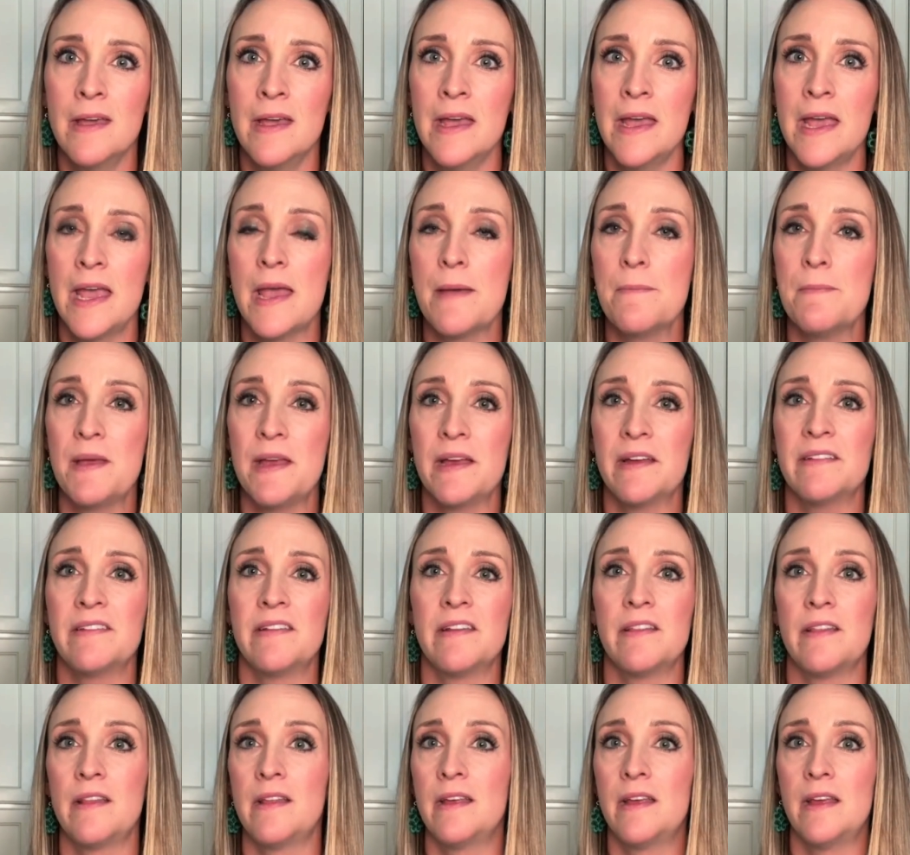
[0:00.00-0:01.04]
It makes
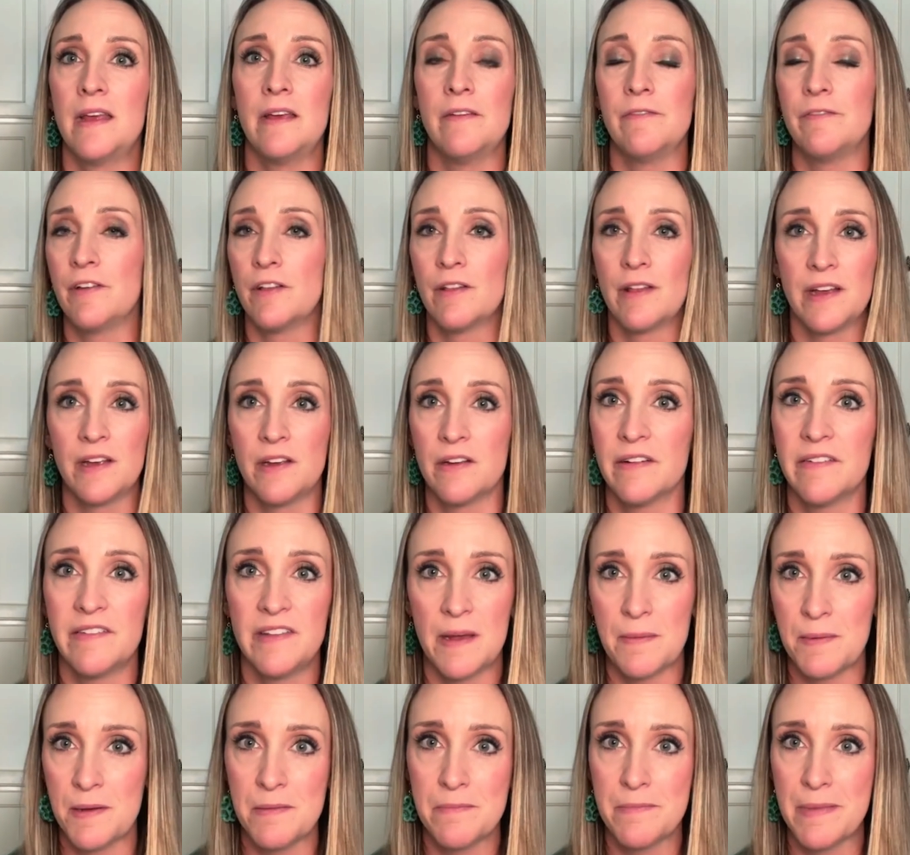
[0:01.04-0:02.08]
it feel like you're
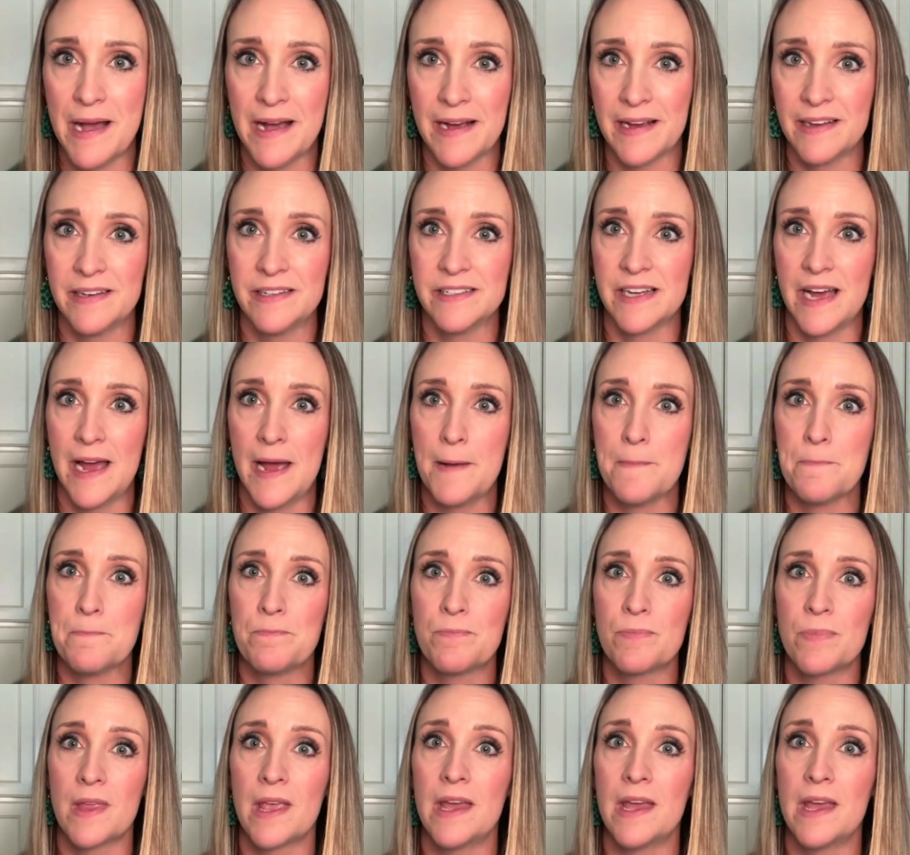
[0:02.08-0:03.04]
stepping back in time.